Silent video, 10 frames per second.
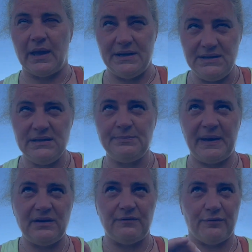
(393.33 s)
knit
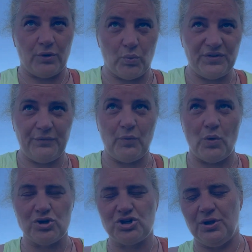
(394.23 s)
pattern for a different
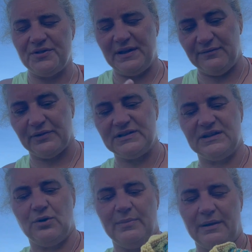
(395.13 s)
washcloth every
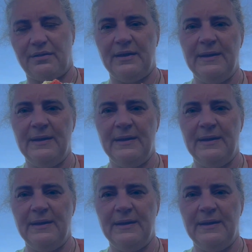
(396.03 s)
single month.